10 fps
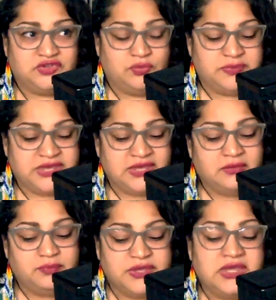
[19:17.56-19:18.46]

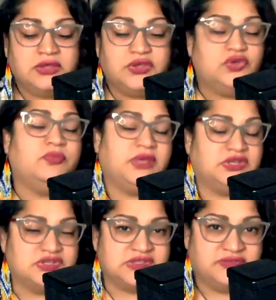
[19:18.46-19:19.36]
being human,
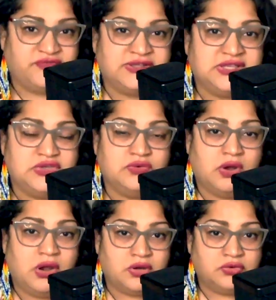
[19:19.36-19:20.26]
just the fact that you
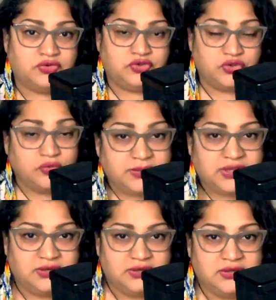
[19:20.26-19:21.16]
are
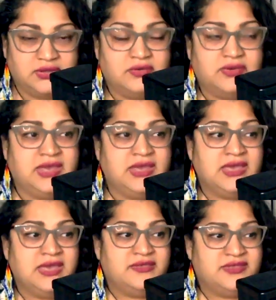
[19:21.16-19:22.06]
human, okay,
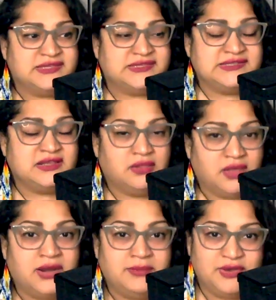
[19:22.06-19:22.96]
that says a
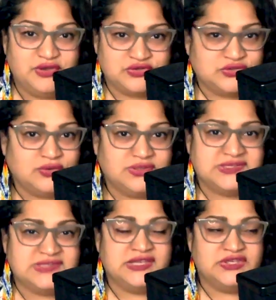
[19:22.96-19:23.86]
lot about your soul. It
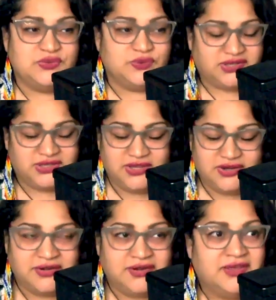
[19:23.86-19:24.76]
says that you are
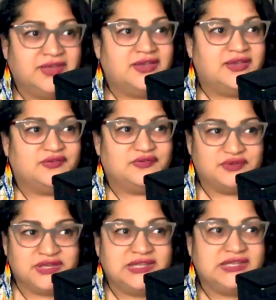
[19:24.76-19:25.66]
here
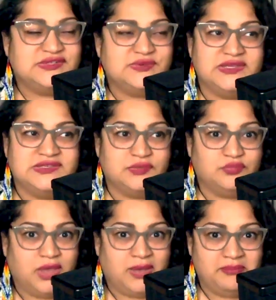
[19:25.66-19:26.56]
really doing
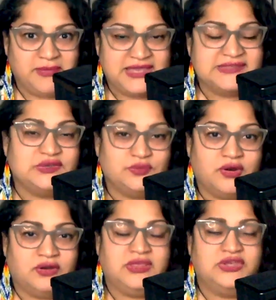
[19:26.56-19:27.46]
some amazing
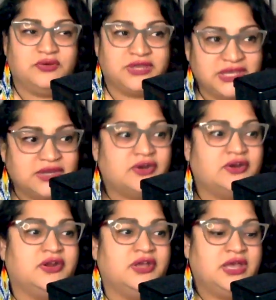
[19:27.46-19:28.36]
work, that you're
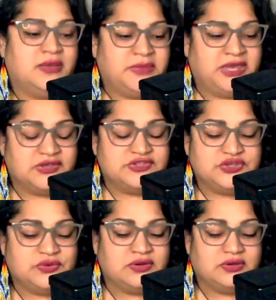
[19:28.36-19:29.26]
here because
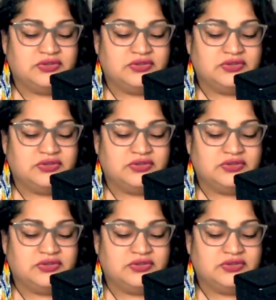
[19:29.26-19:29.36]
you're